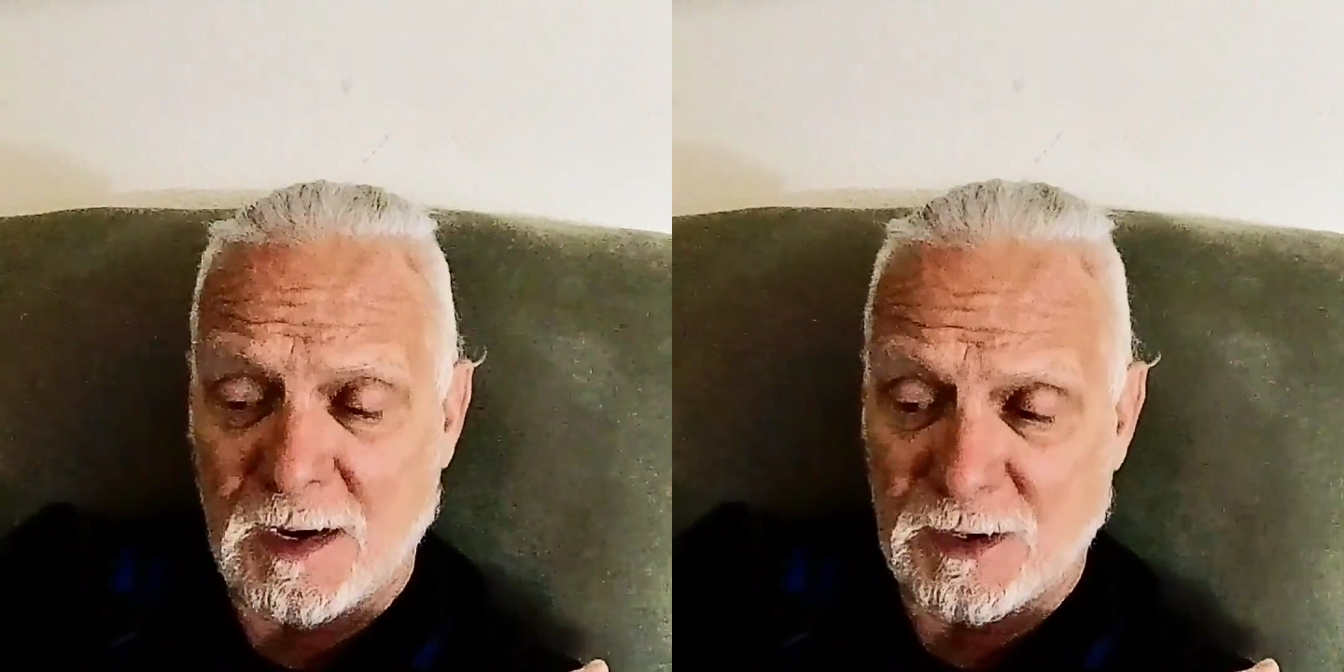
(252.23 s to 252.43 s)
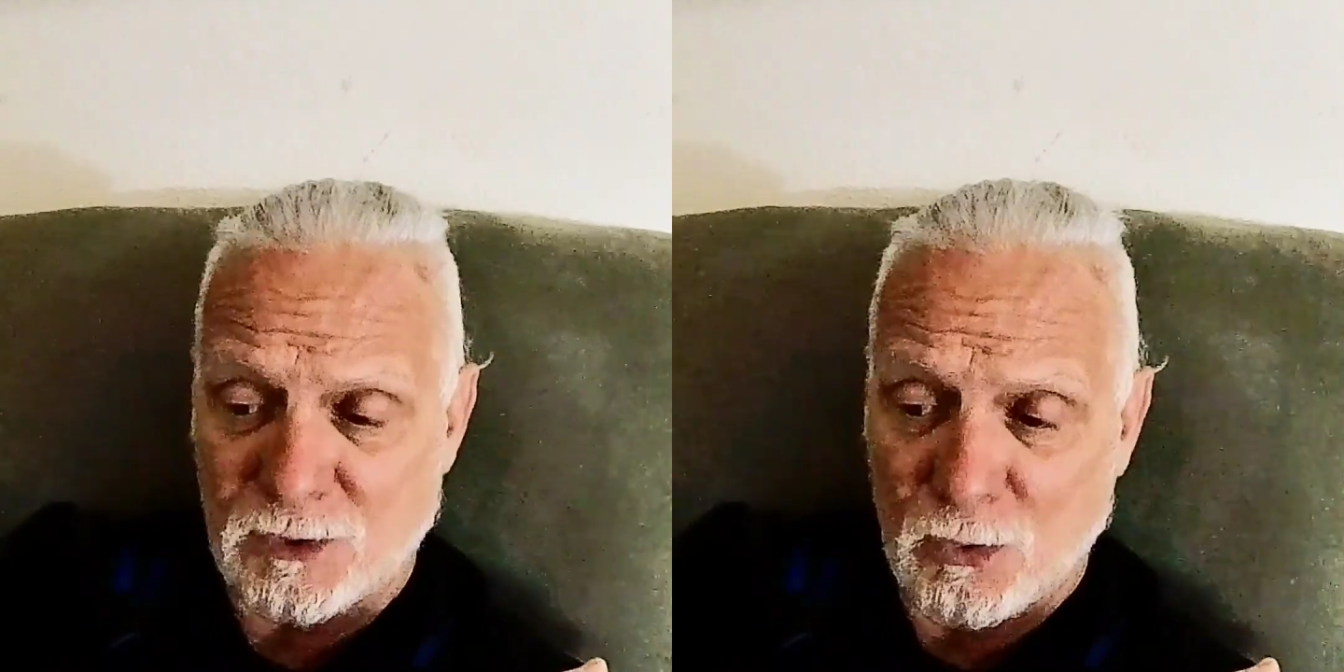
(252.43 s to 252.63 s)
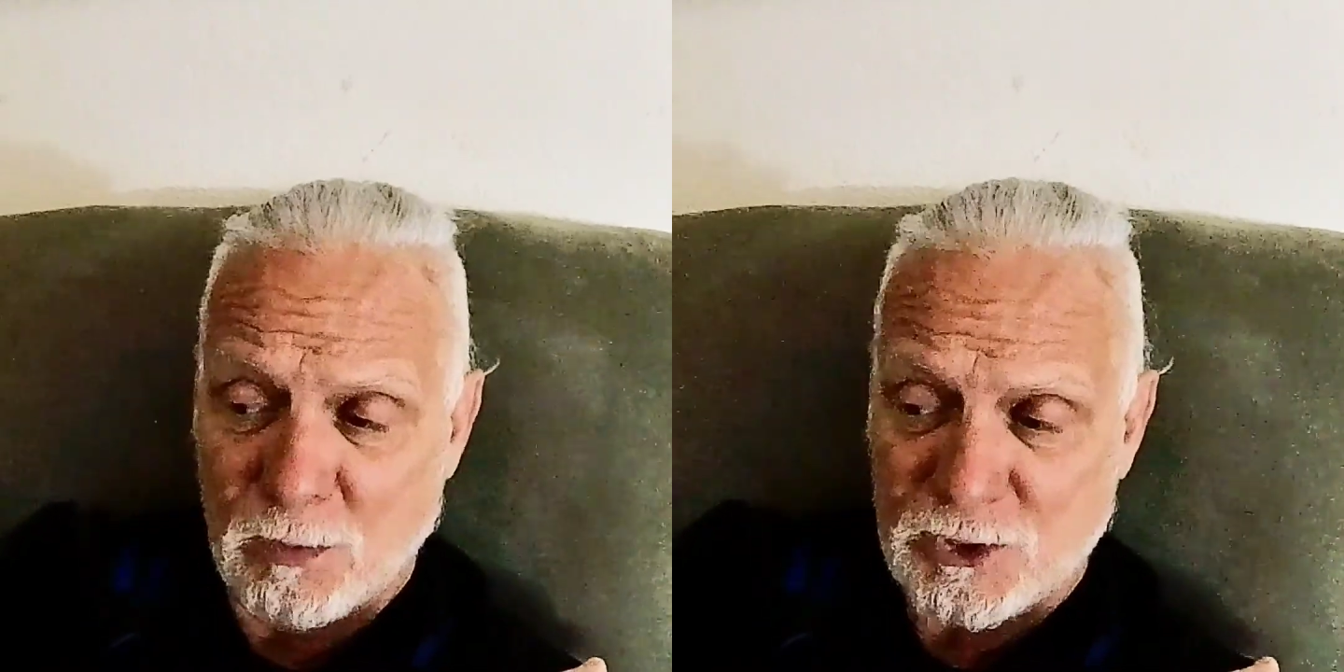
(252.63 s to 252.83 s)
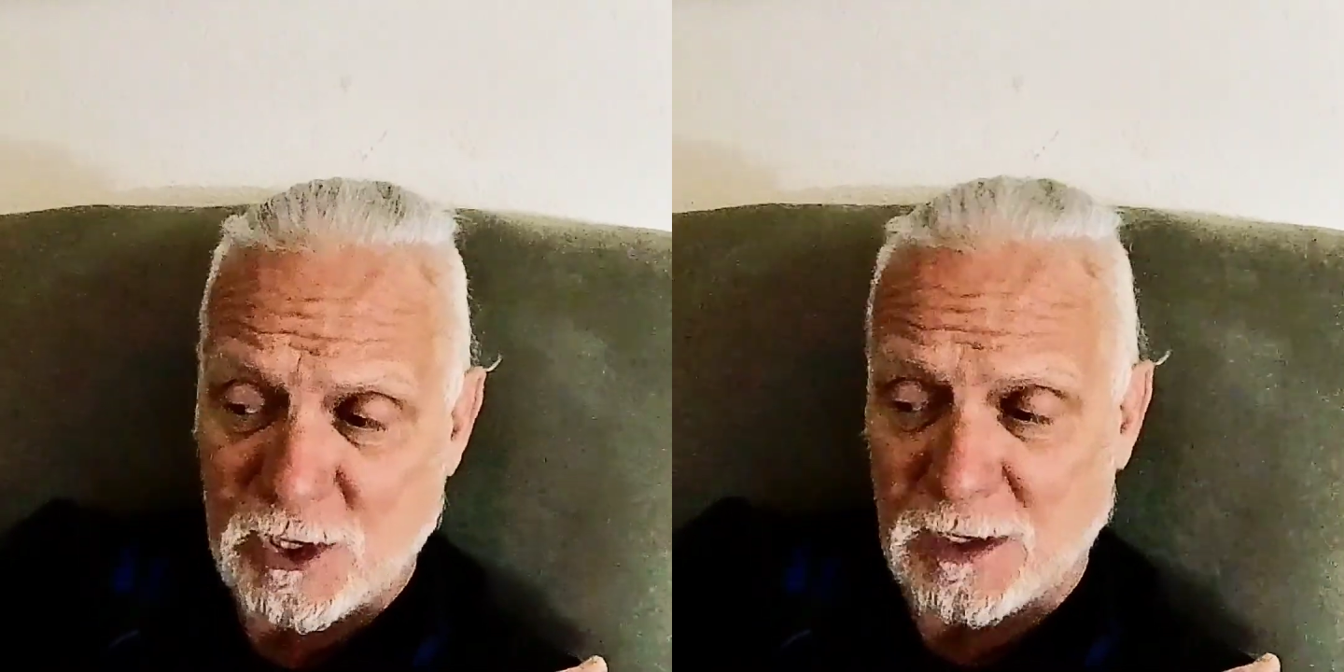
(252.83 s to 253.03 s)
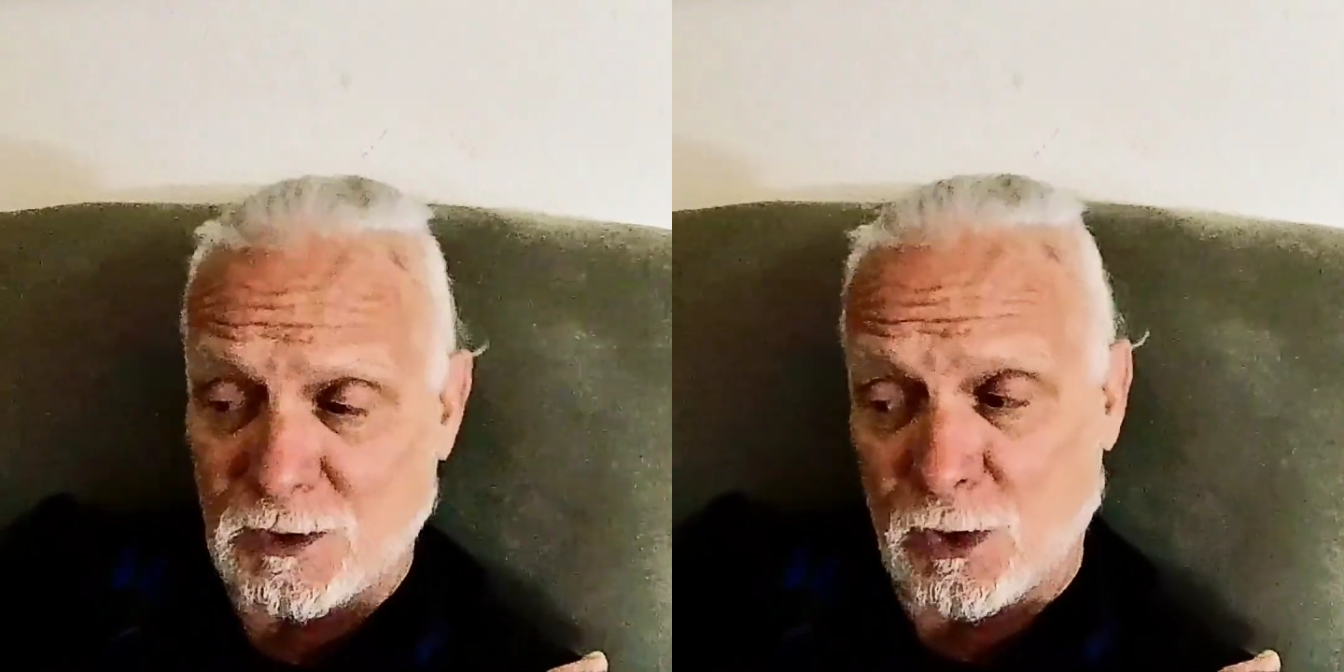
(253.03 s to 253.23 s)
I do wish
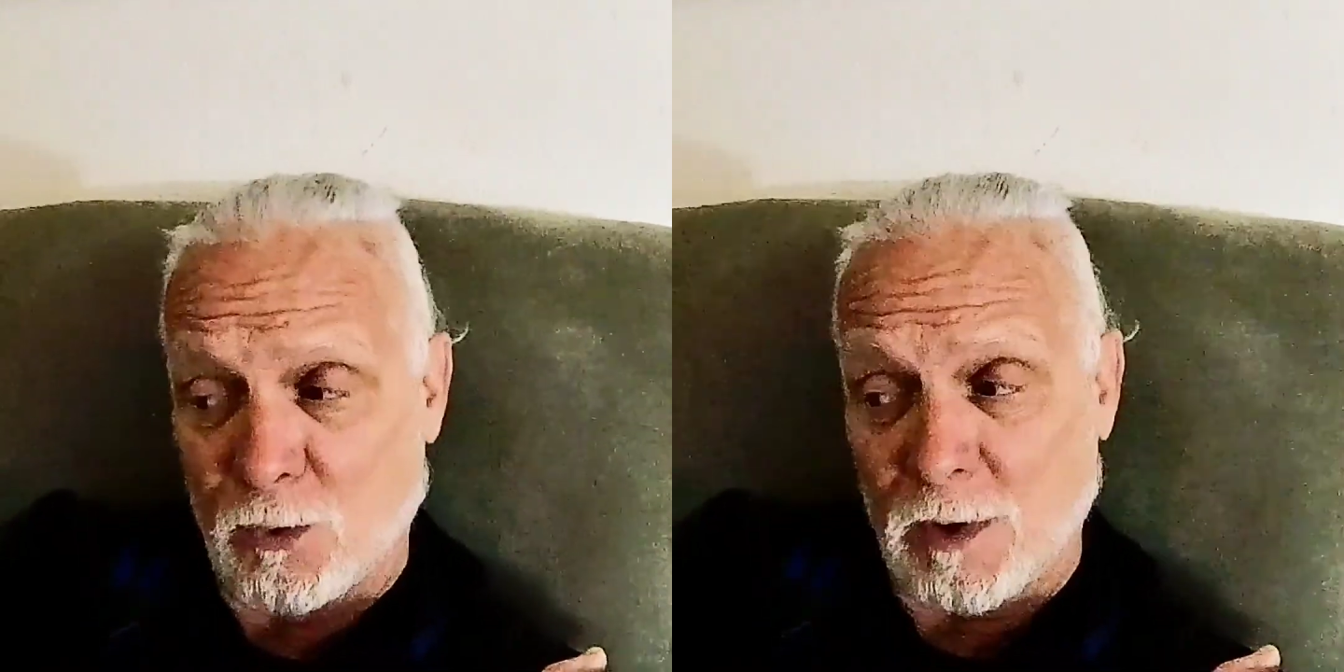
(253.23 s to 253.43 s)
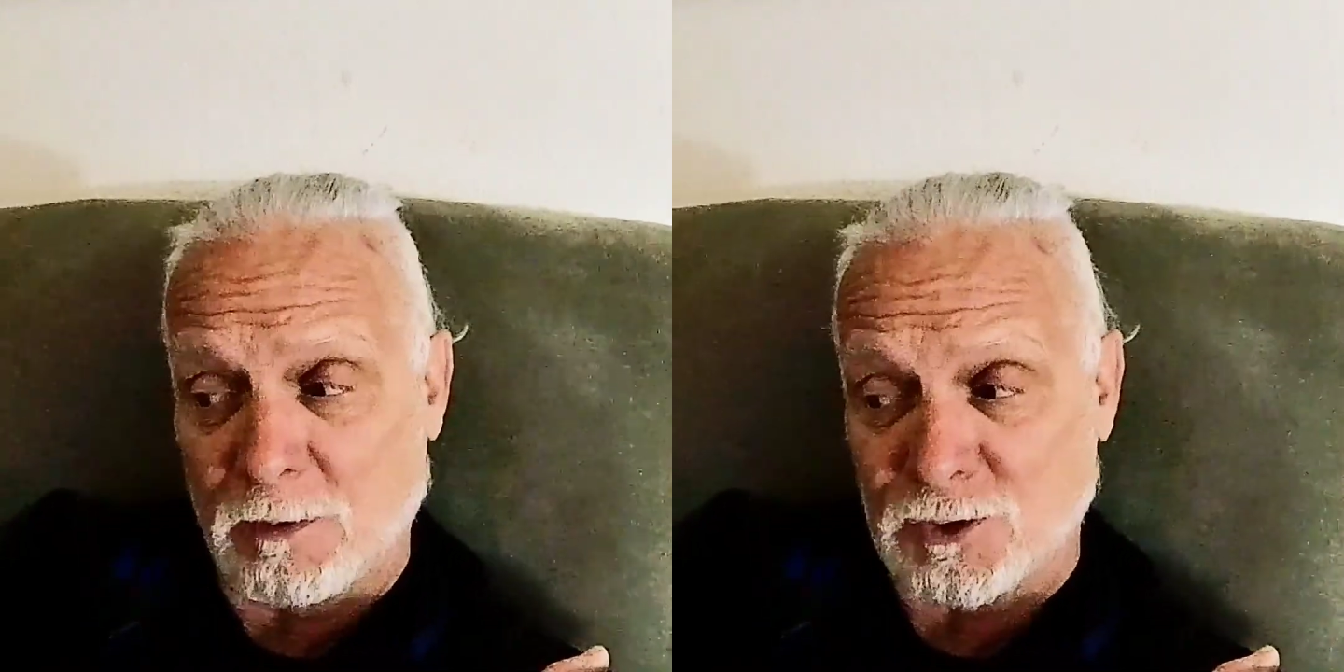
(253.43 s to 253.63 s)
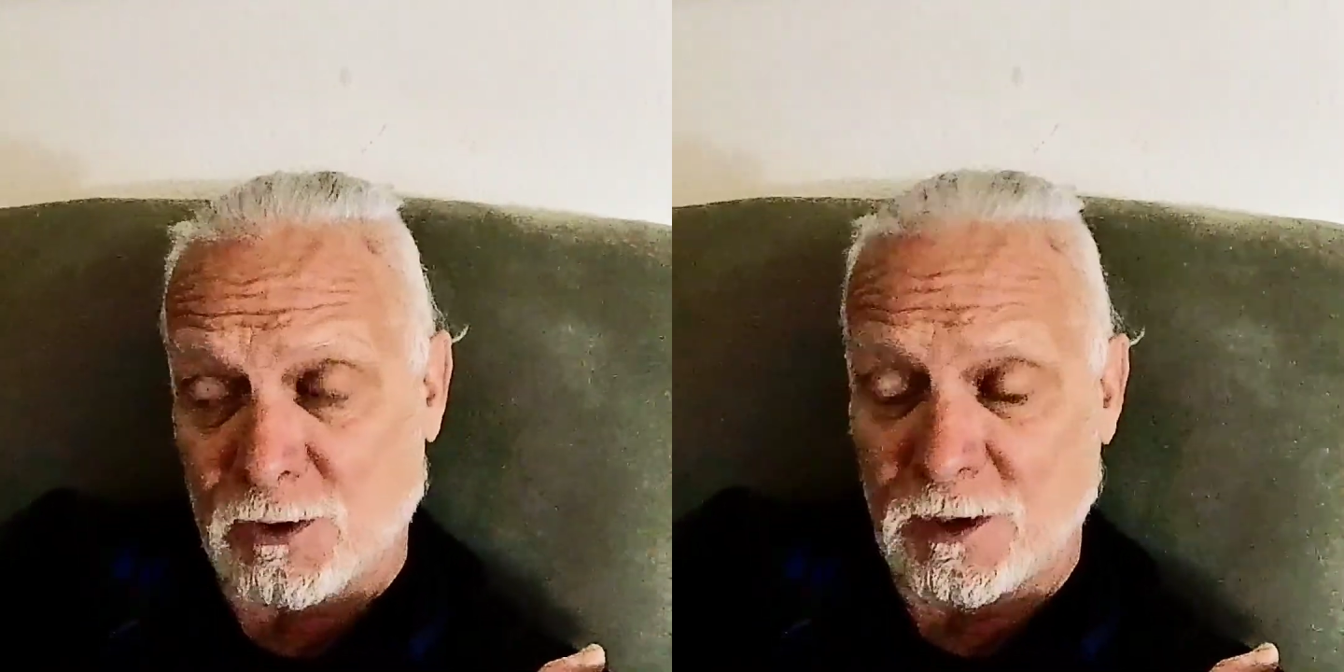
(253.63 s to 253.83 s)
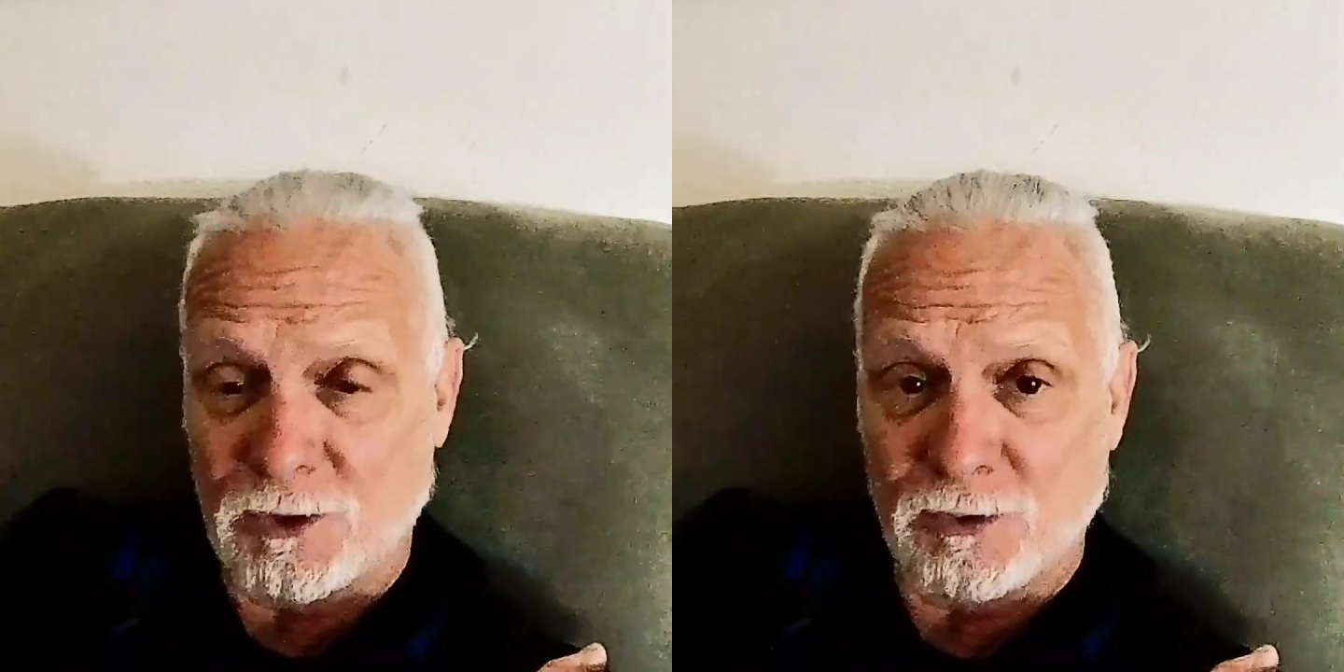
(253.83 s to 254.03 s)
I'd known I was going to